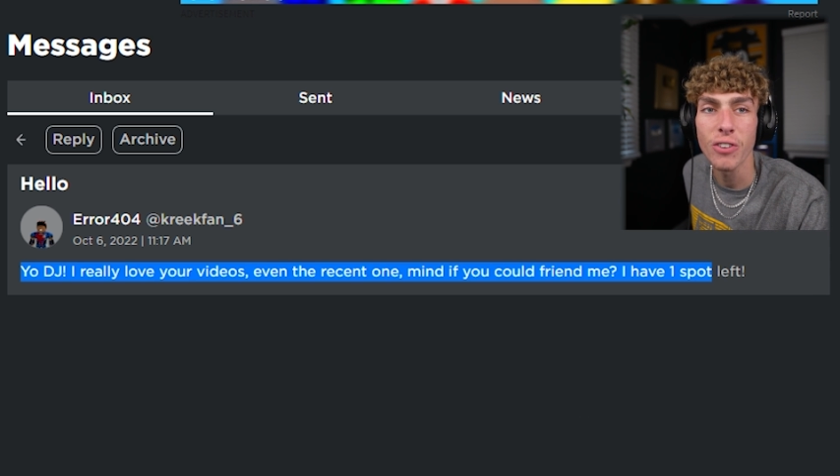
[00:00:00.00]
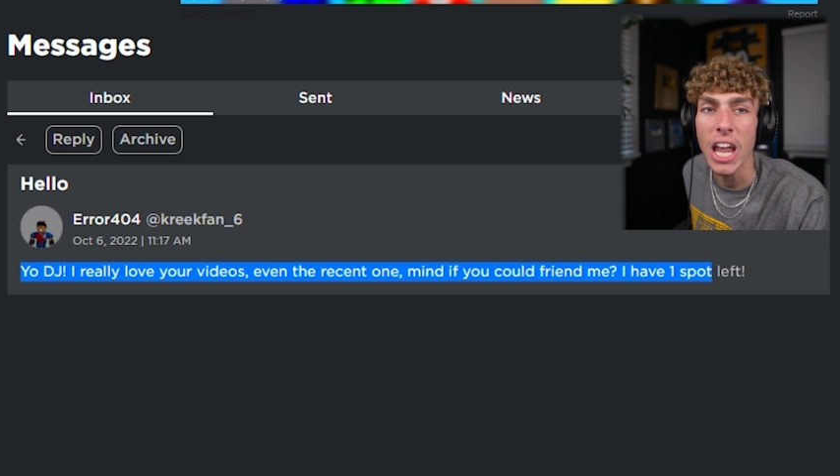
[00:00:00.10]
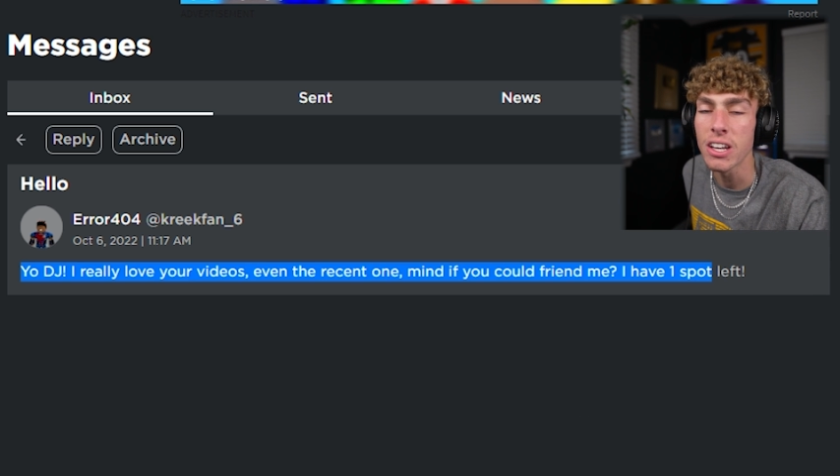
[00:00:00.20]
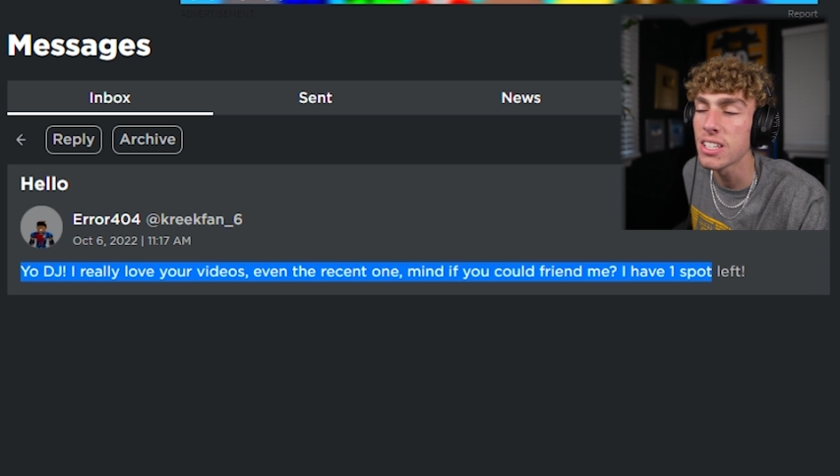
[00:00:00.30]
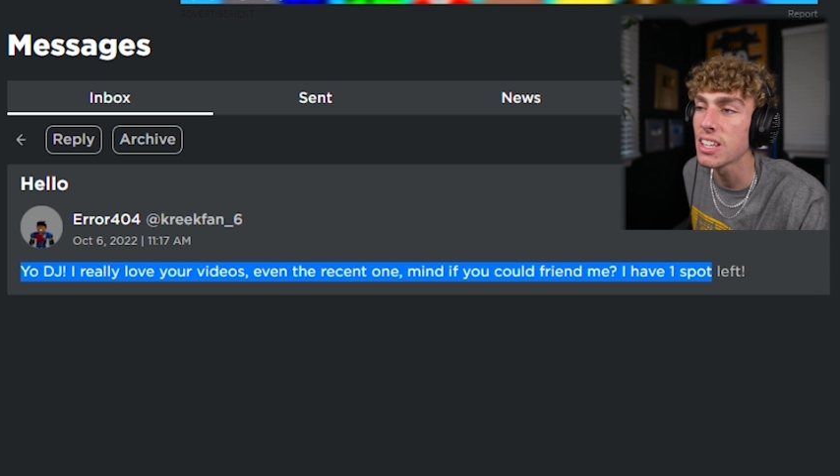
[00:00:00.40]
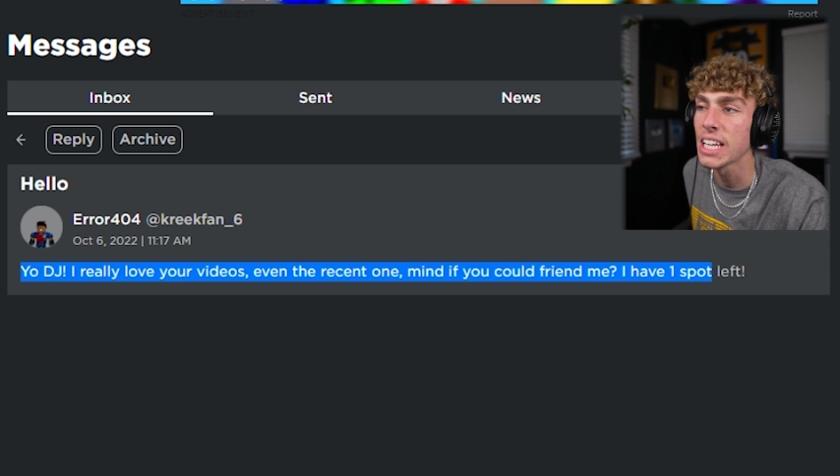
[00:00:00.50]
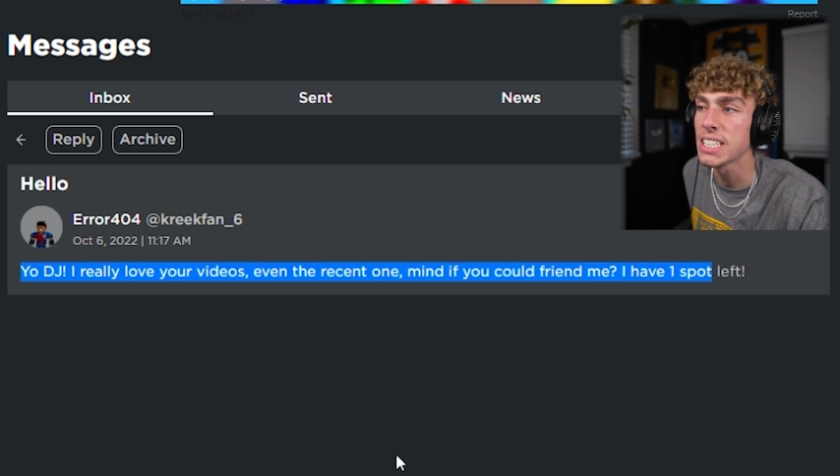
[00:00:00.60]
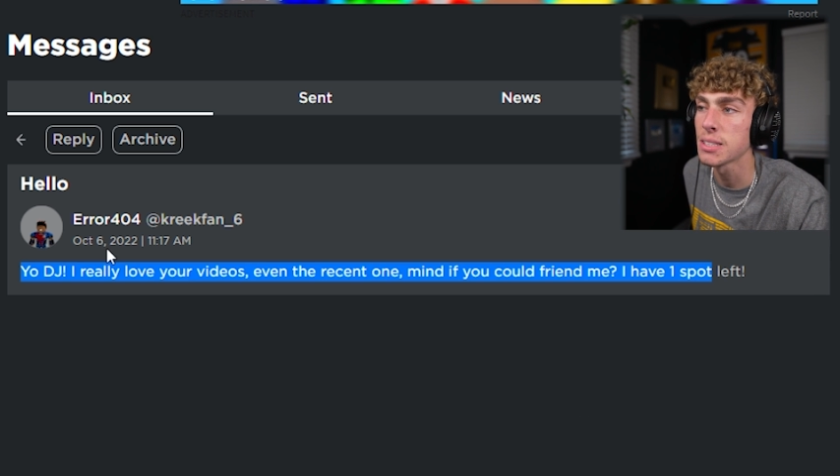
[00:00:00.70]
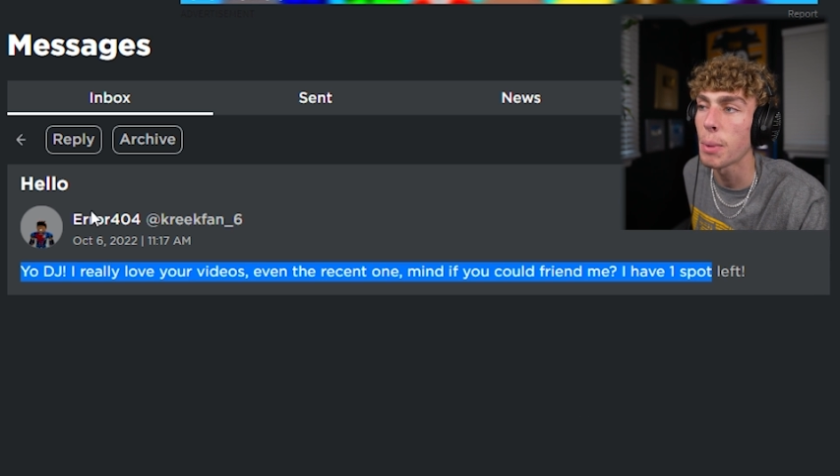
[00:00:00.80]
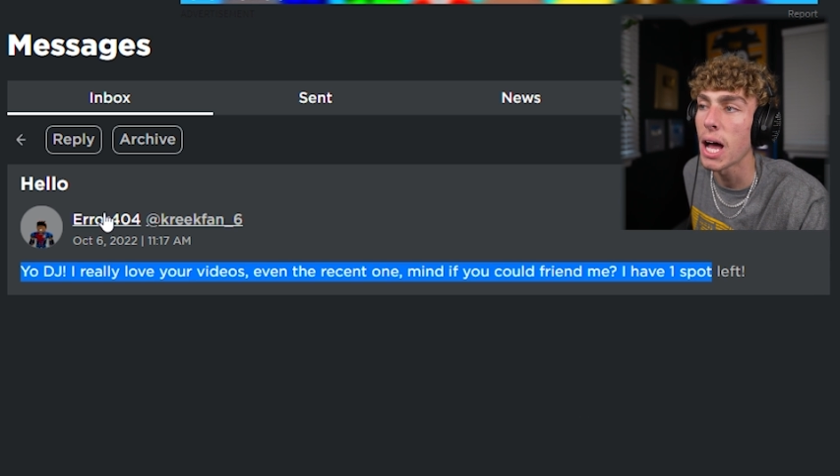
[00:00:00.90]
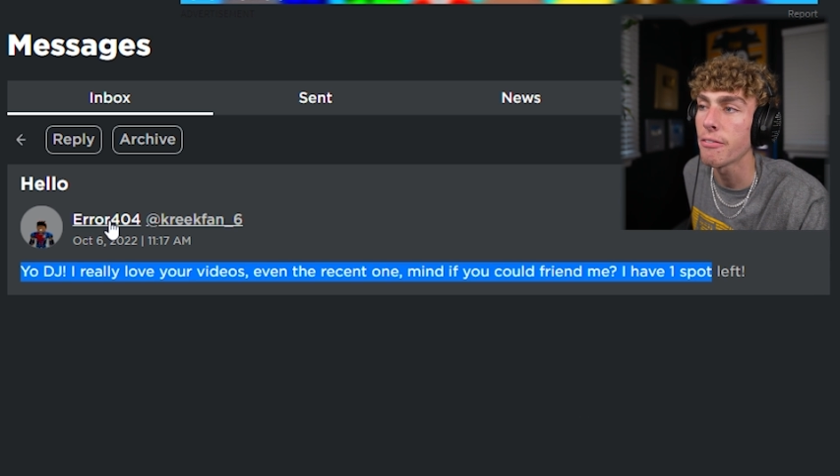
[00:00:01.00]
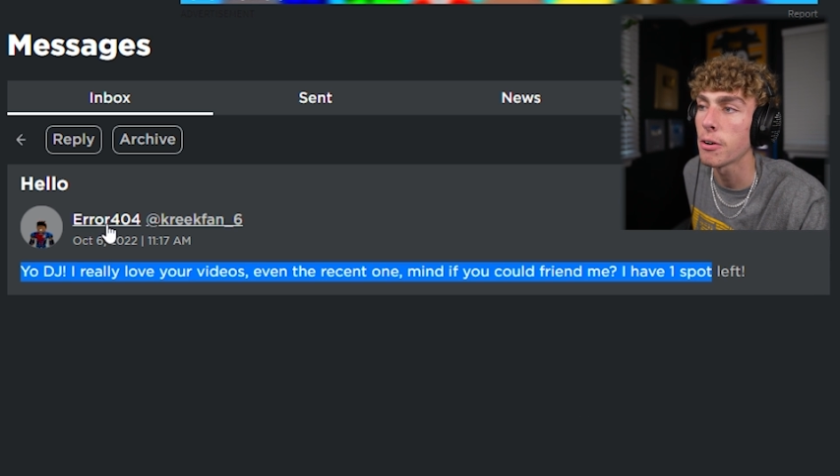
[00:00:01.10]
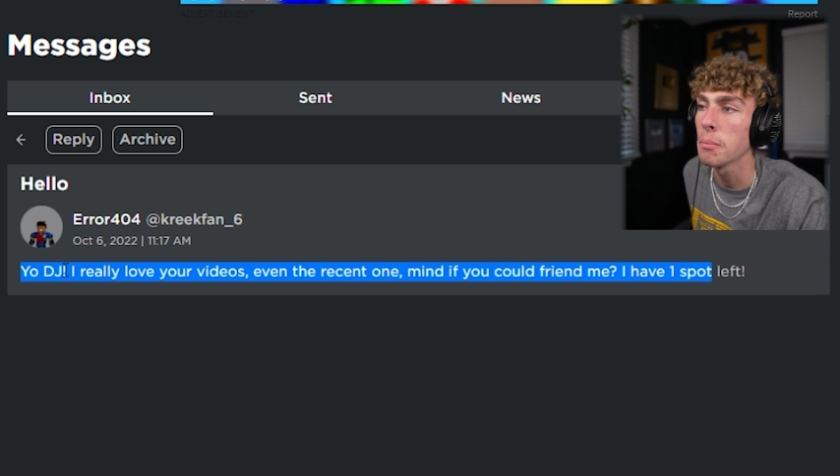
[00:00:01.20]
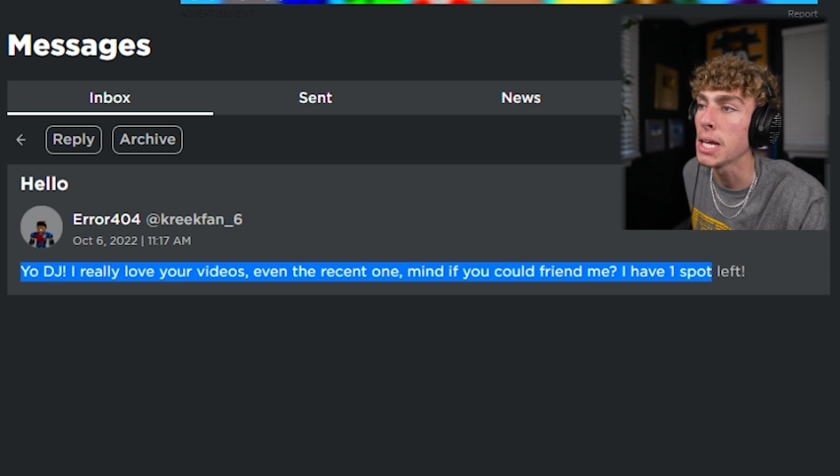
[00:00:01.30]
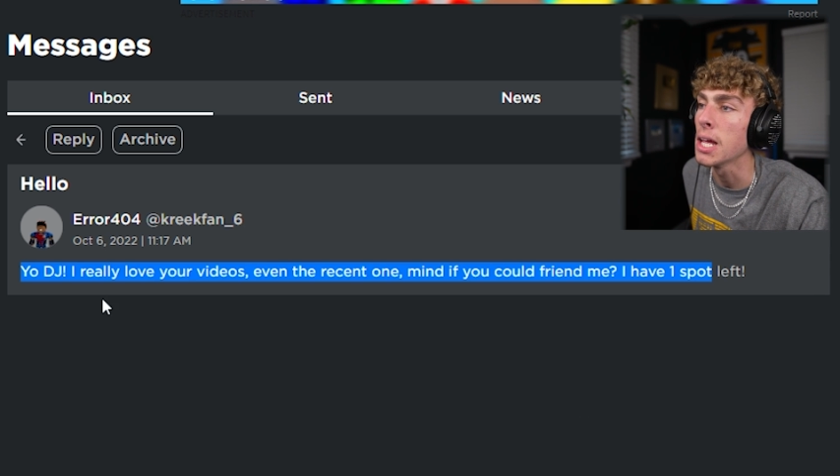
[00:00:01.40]
friend list spot
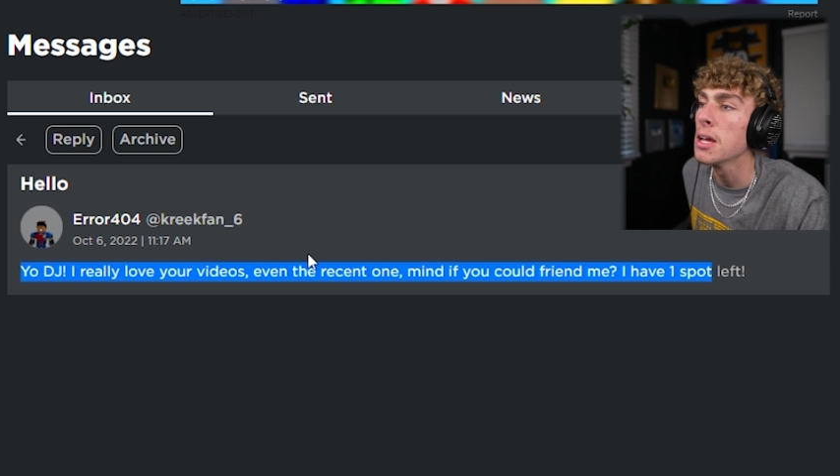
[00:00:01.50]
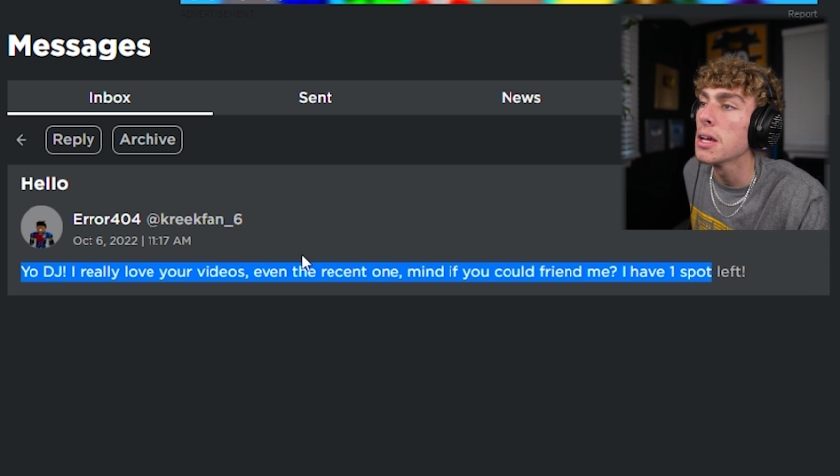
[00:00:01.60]
for me.